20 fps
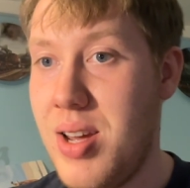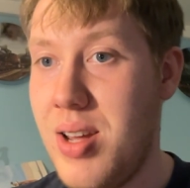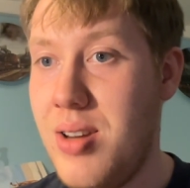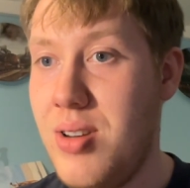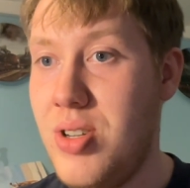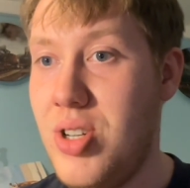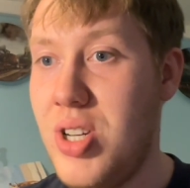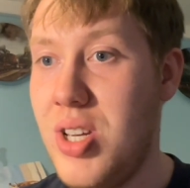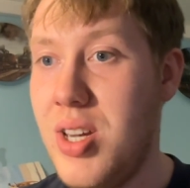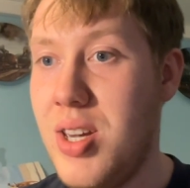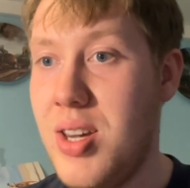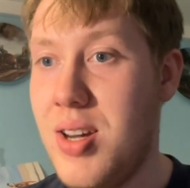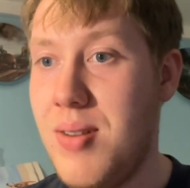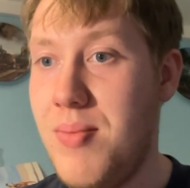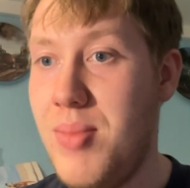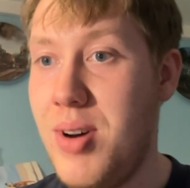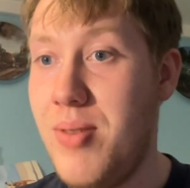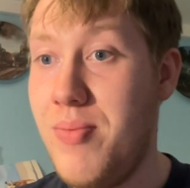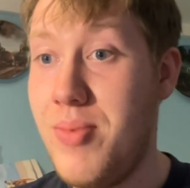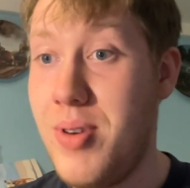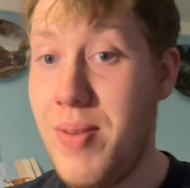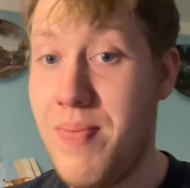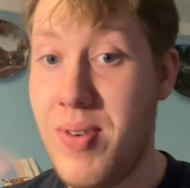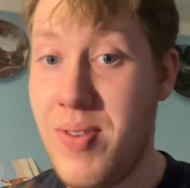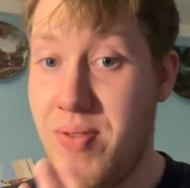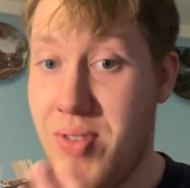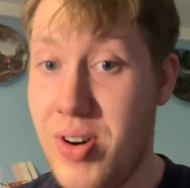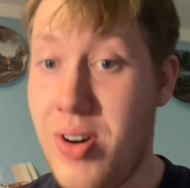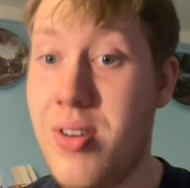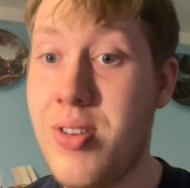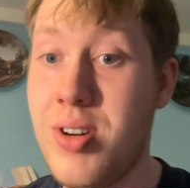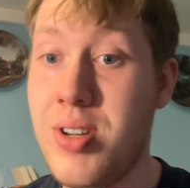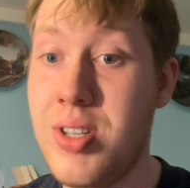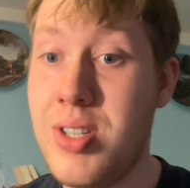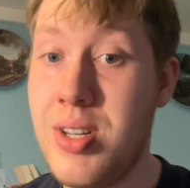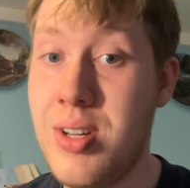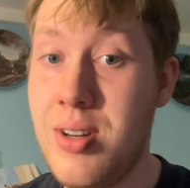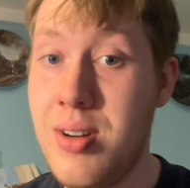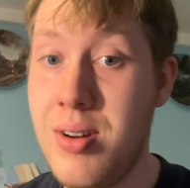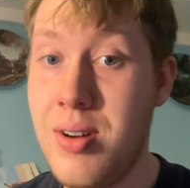she come up with a
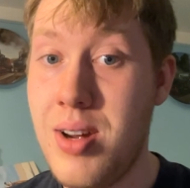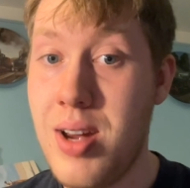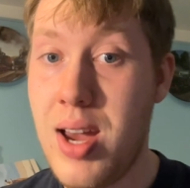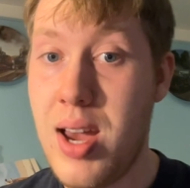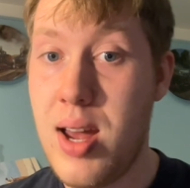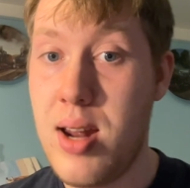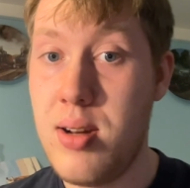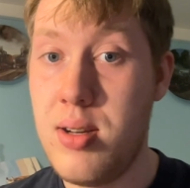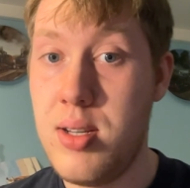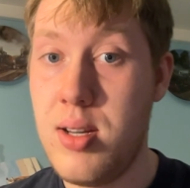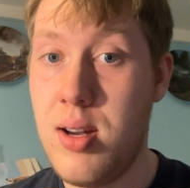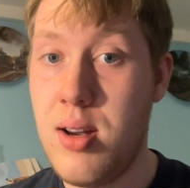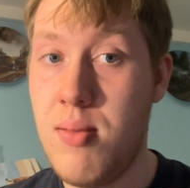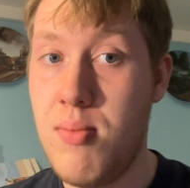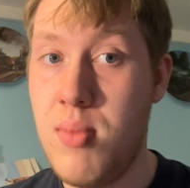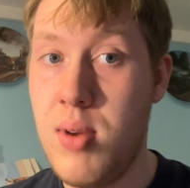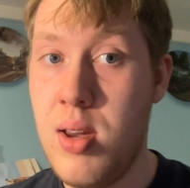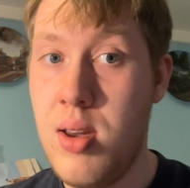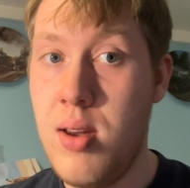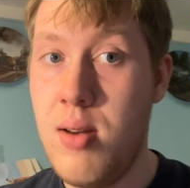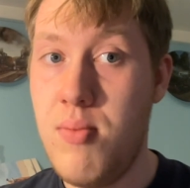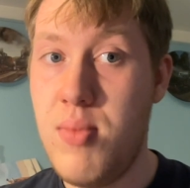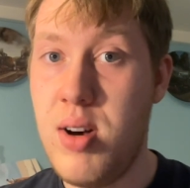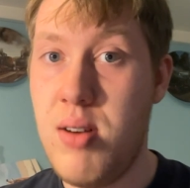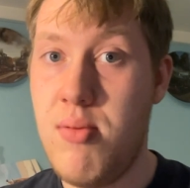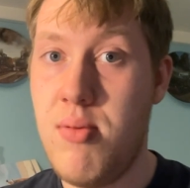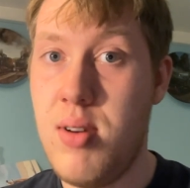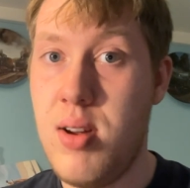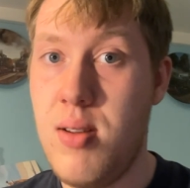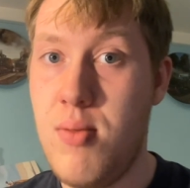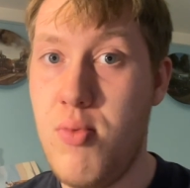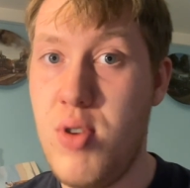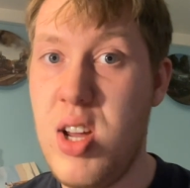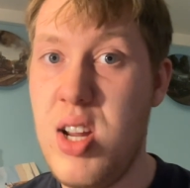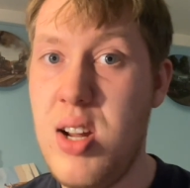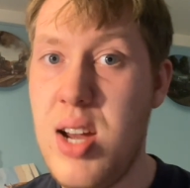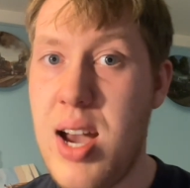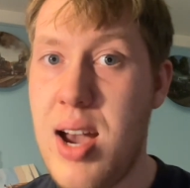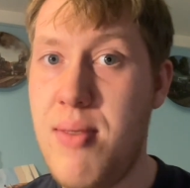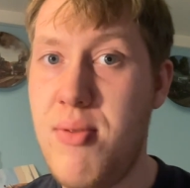fox, and well, we
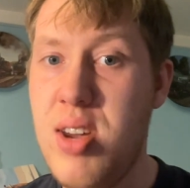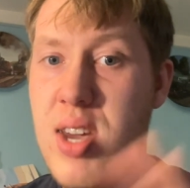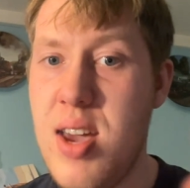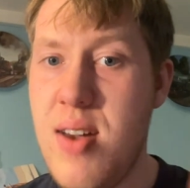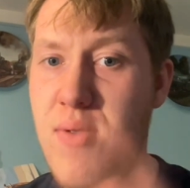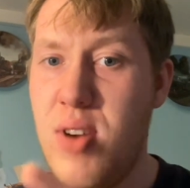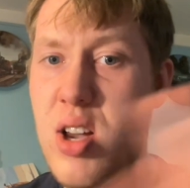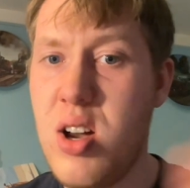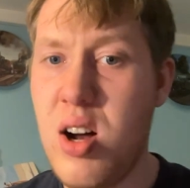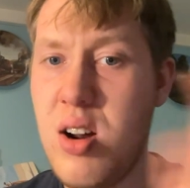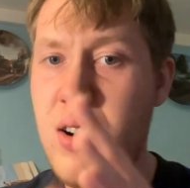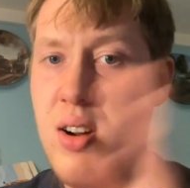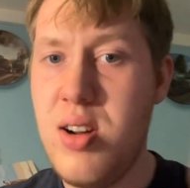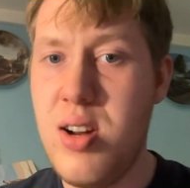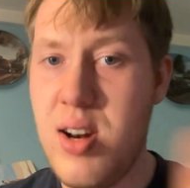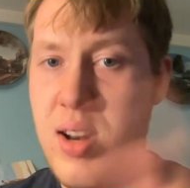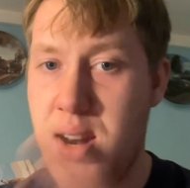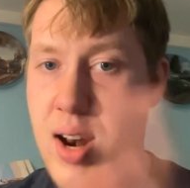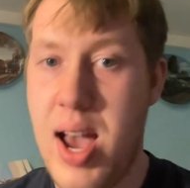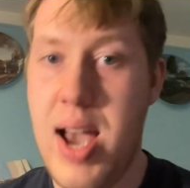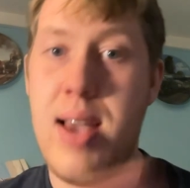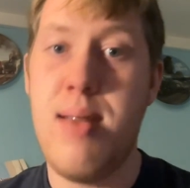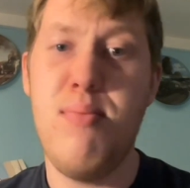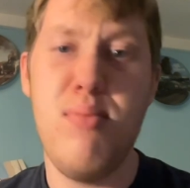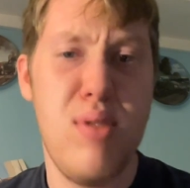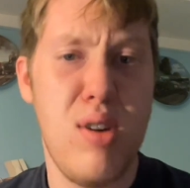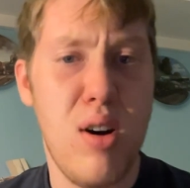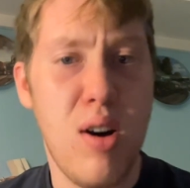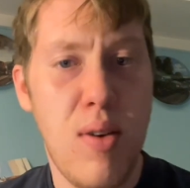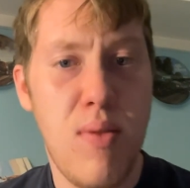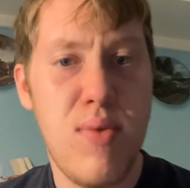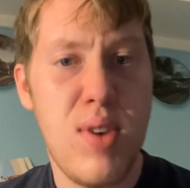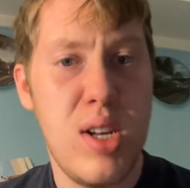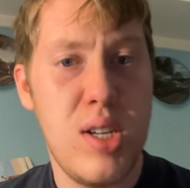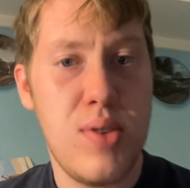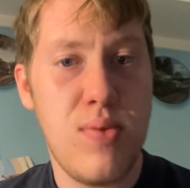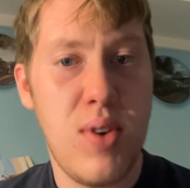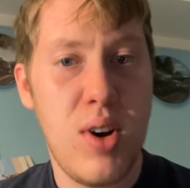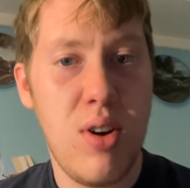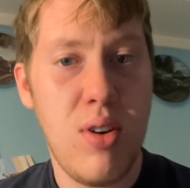haven't even gotten a name of
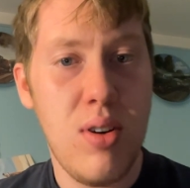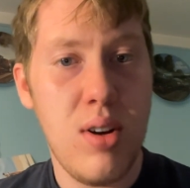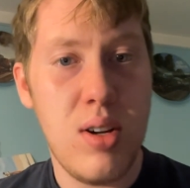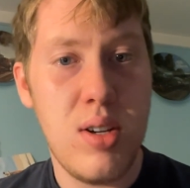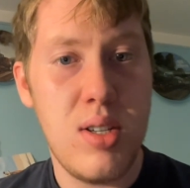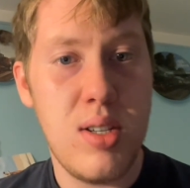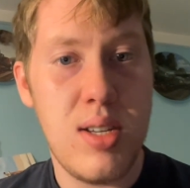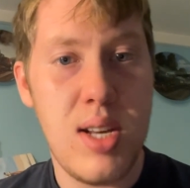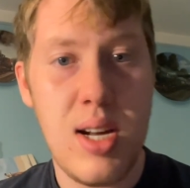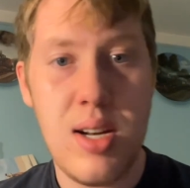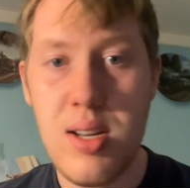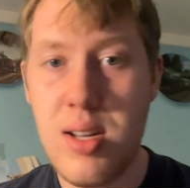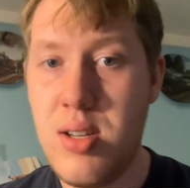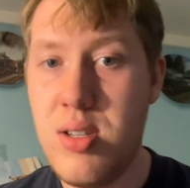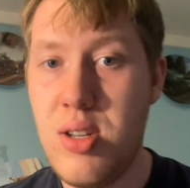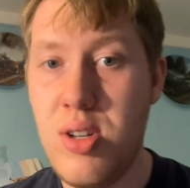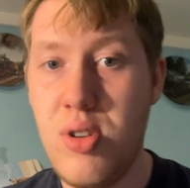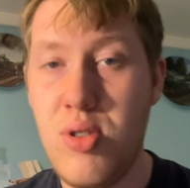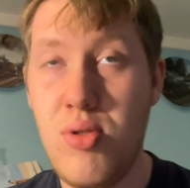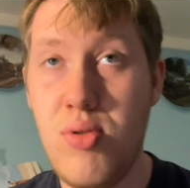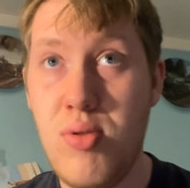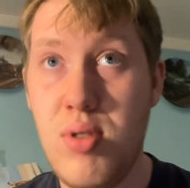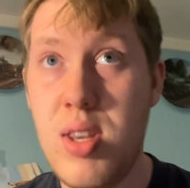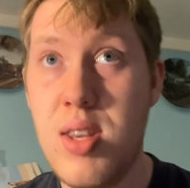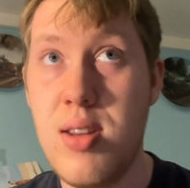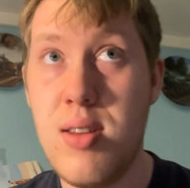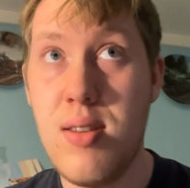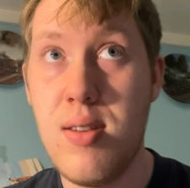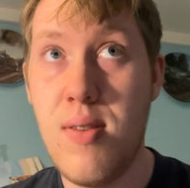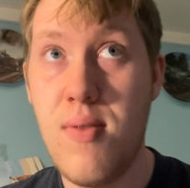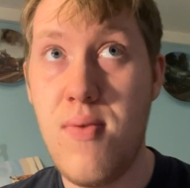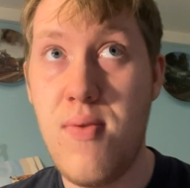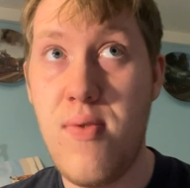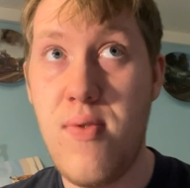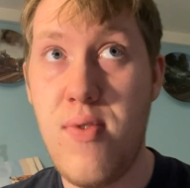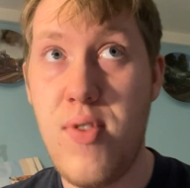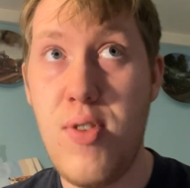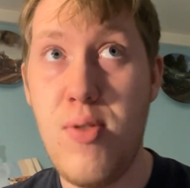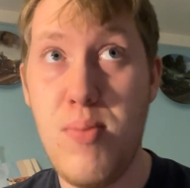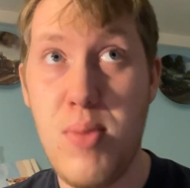this fox yet into a
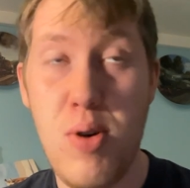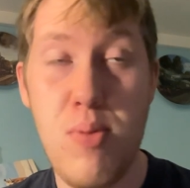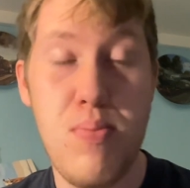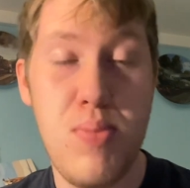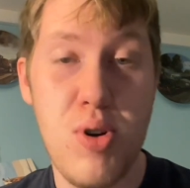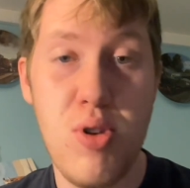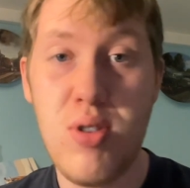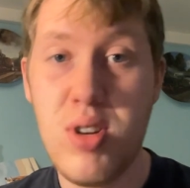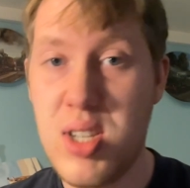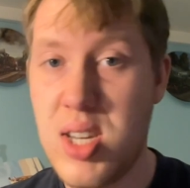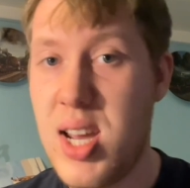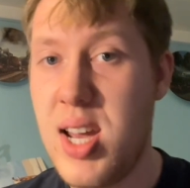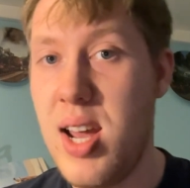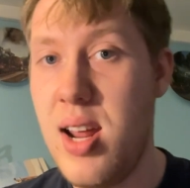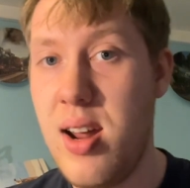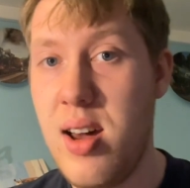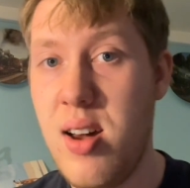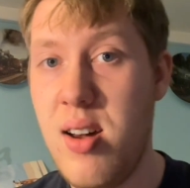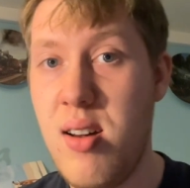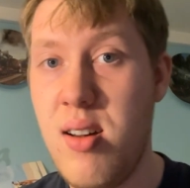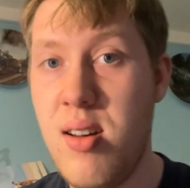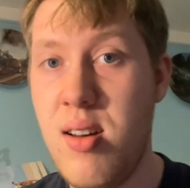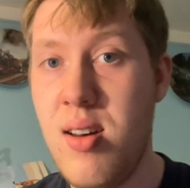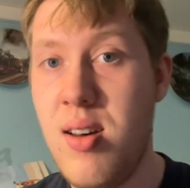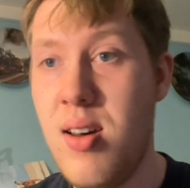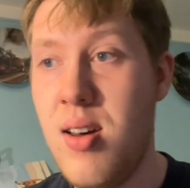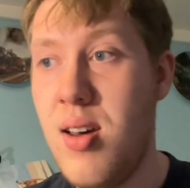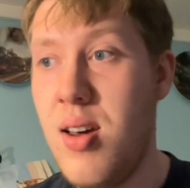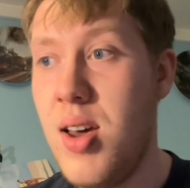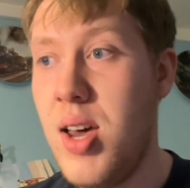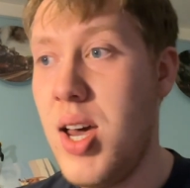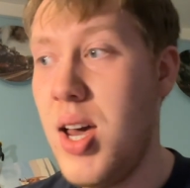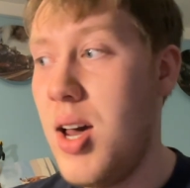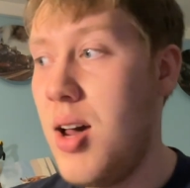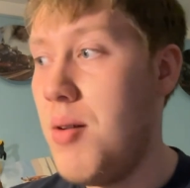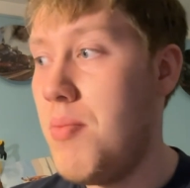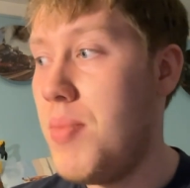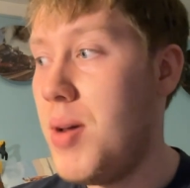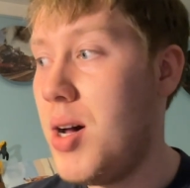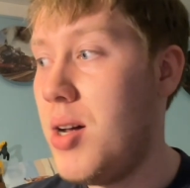few more books later.
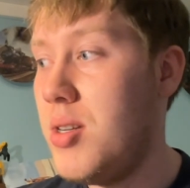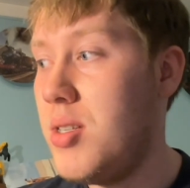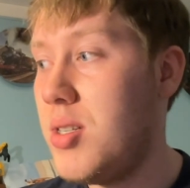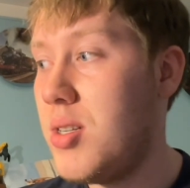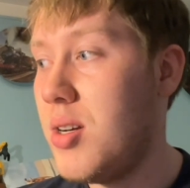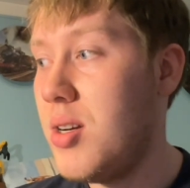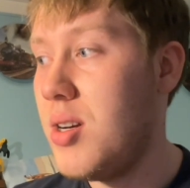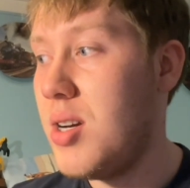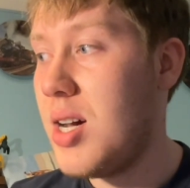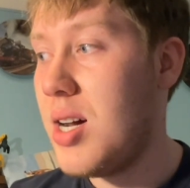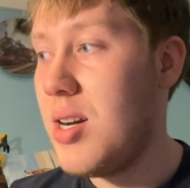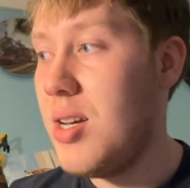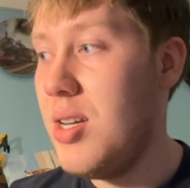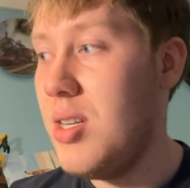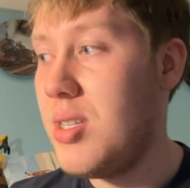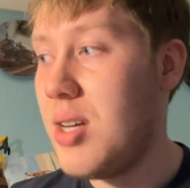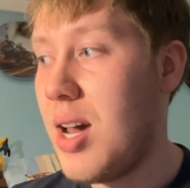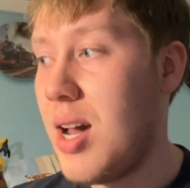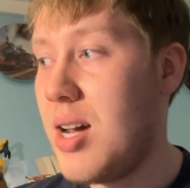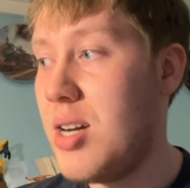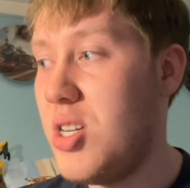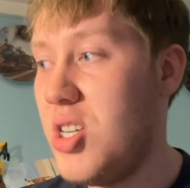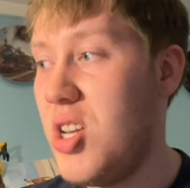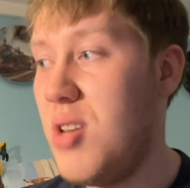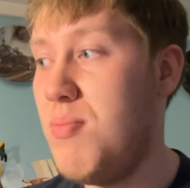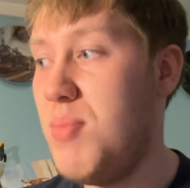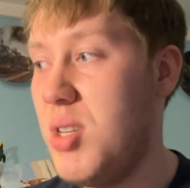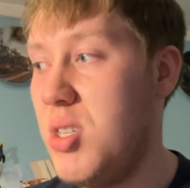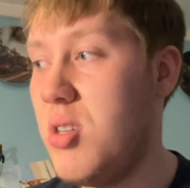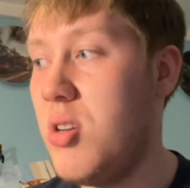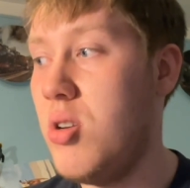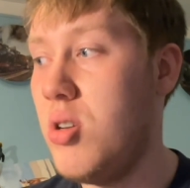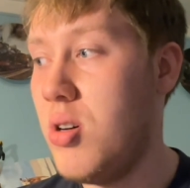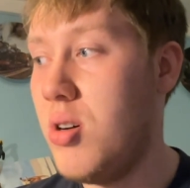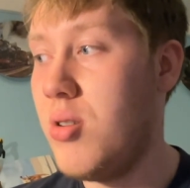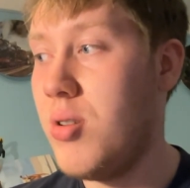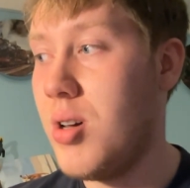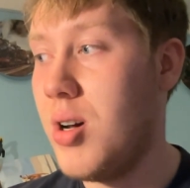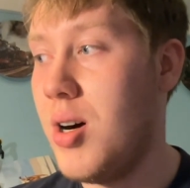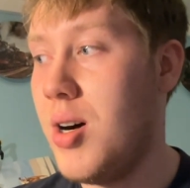But that is actually Mr.
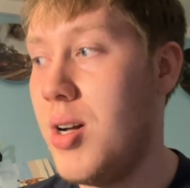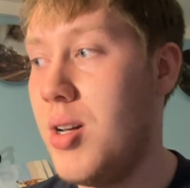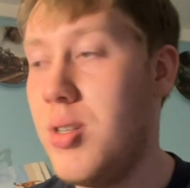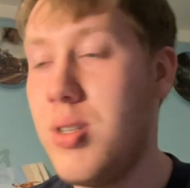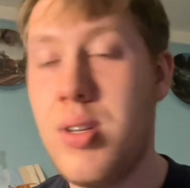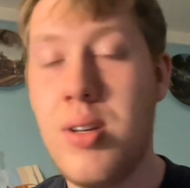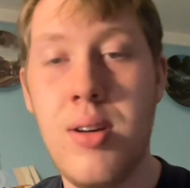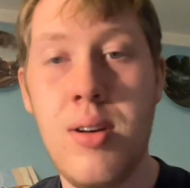Todd, guys.